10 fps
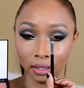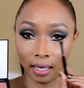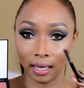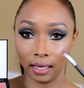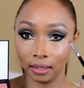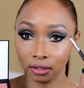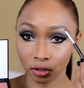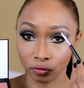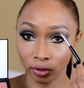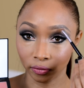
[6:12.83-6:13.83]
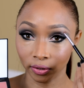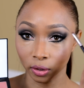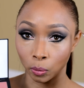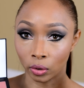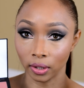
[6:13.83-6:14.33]
and just really
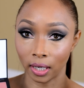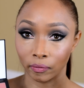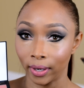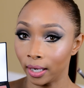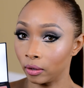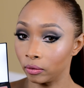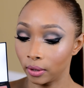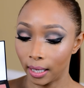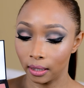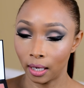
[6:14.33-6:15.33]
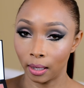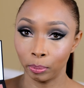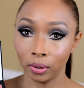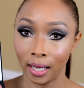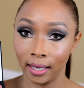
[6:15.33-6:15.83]
work around and
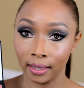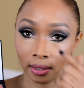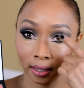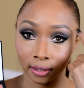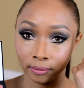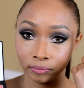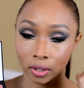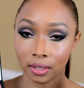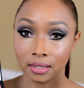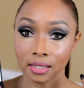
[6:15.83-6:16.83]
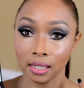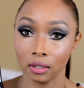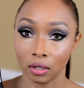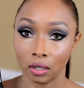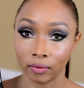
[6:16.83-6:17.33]
applied a concealer
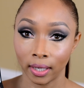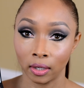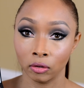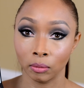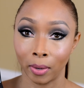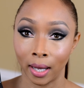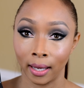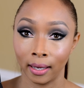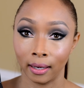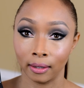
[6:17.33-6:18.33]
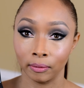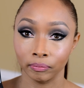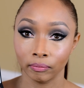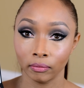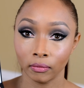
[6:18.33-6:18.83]
around my
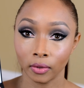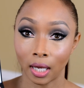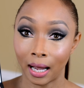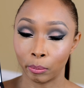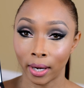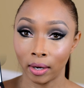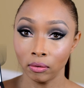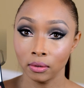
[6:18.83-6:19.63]
eyebrow